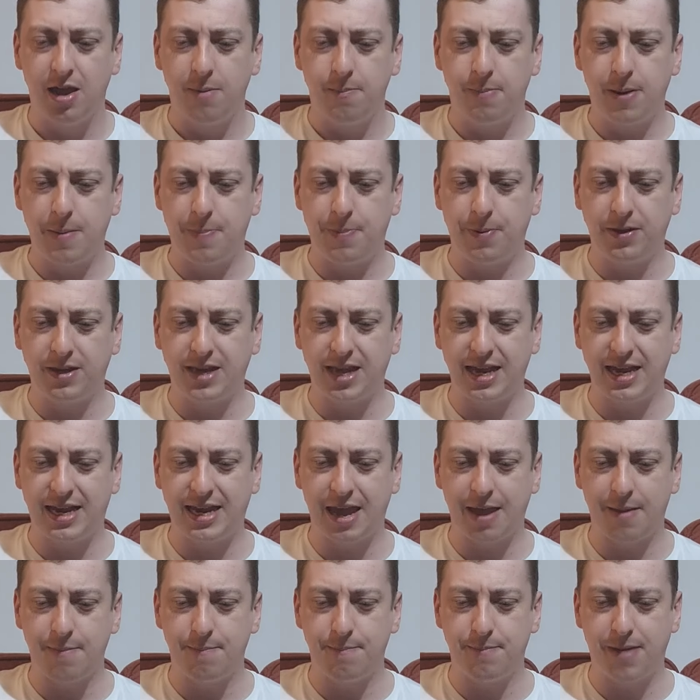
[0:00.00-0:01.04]
People can
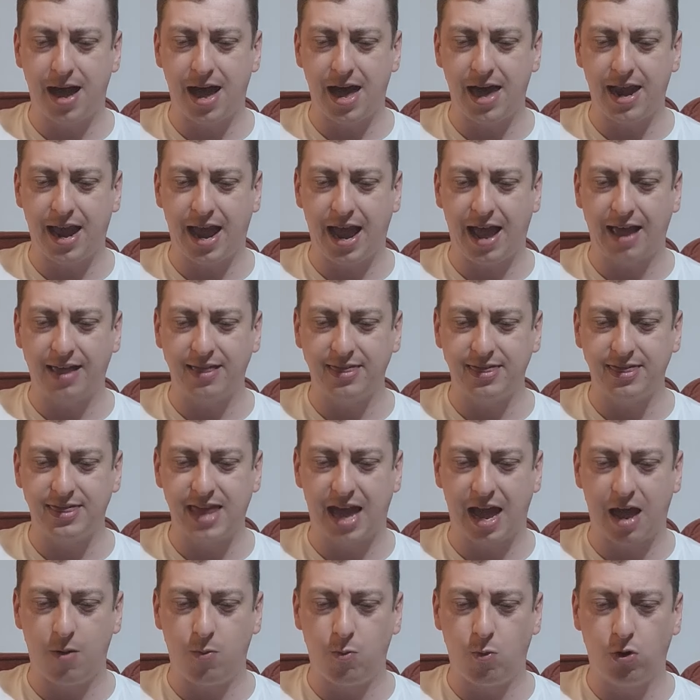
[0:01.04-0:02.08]
get mad at
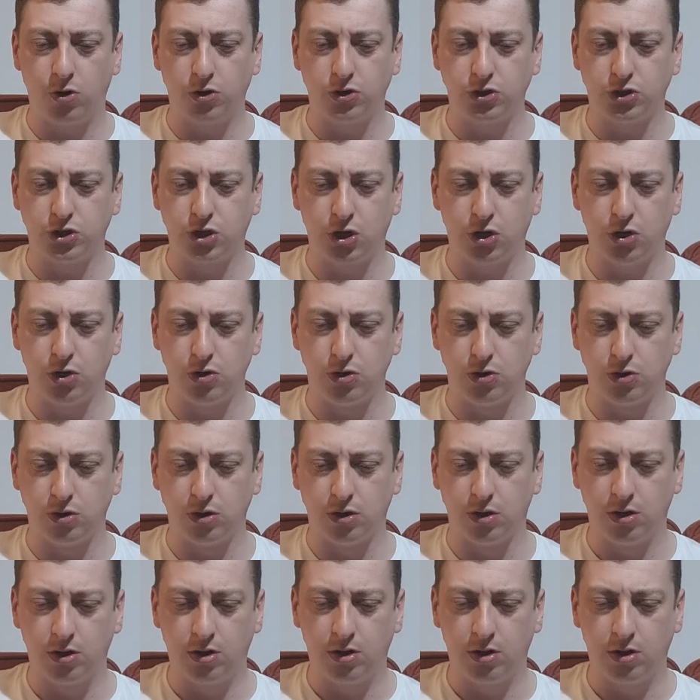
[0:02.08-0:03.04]
that one too.